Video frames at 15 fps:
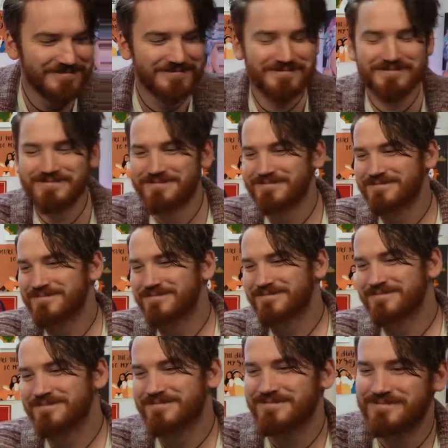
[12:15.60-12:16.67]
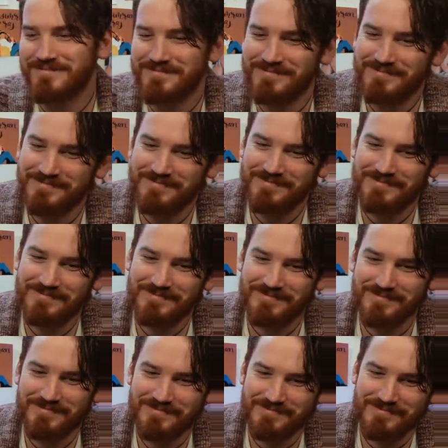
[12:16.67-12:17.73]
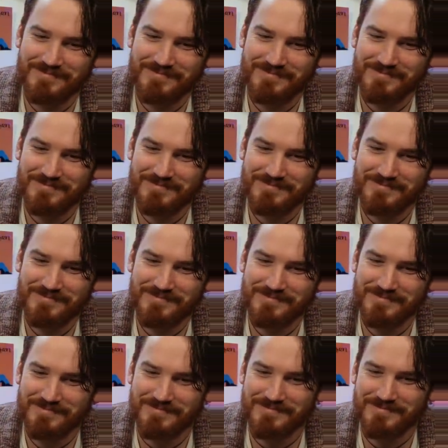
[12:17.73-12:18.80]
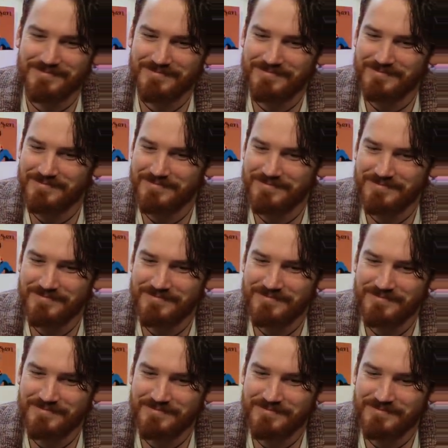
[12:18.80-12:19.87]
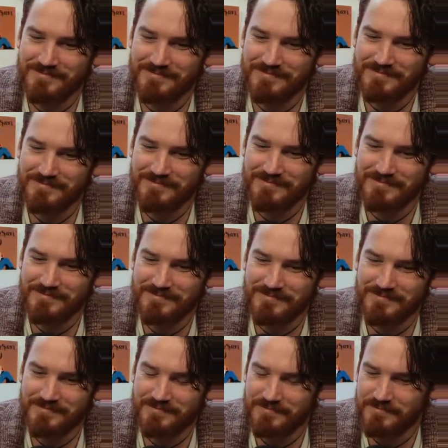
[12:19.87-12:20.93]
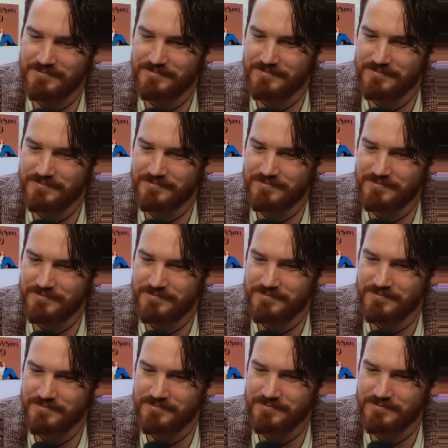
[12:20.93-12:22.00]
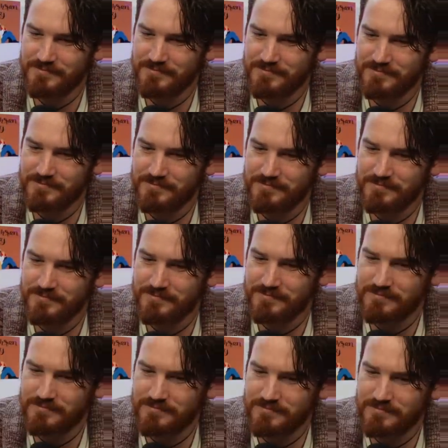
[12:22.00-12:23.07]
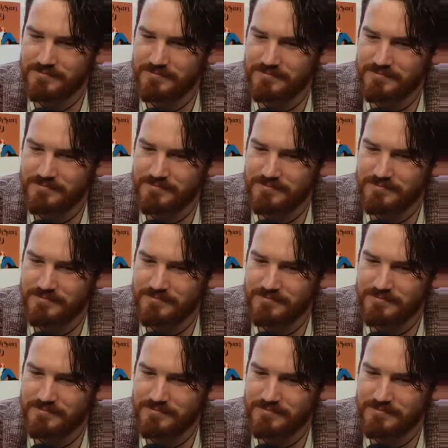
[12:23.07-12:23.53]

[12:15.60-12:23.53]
The person shown says nothing.